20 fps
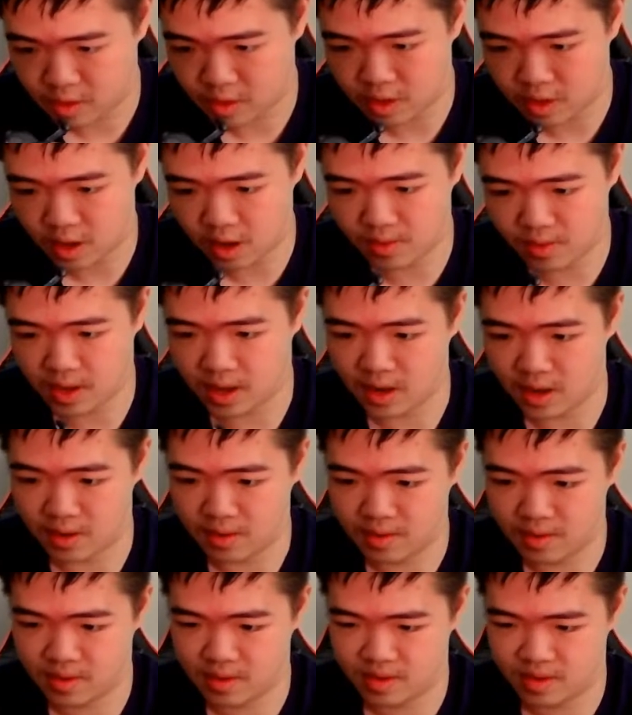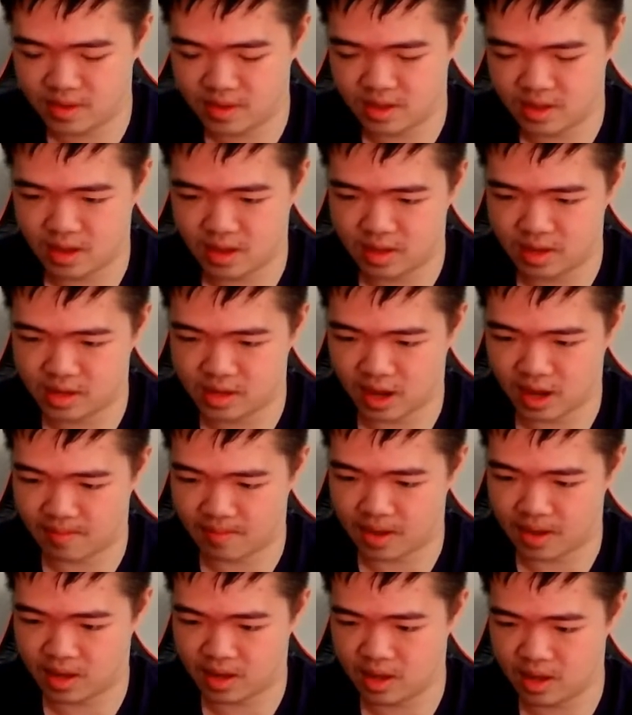There we go. It's tabbed
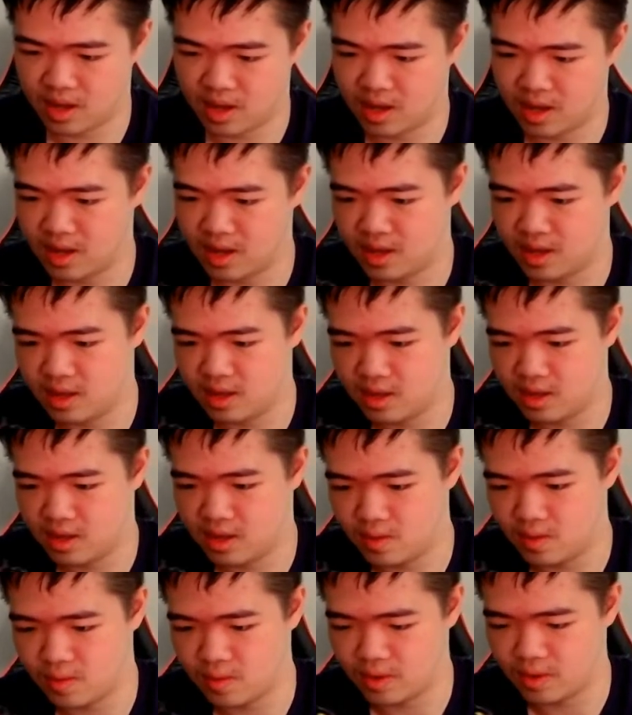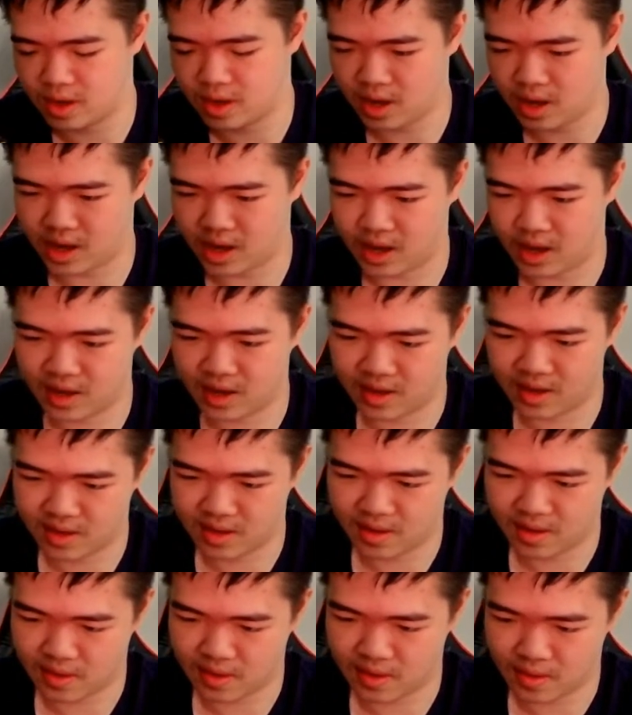in. Okay.
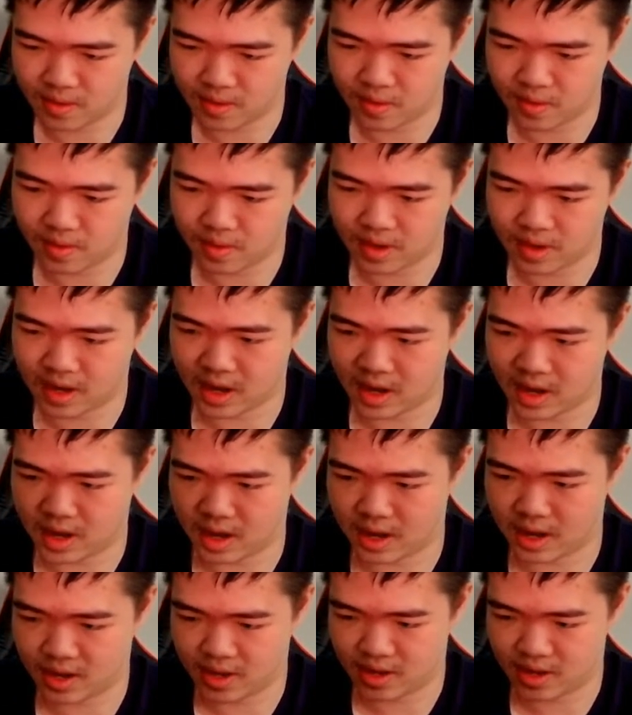Okay.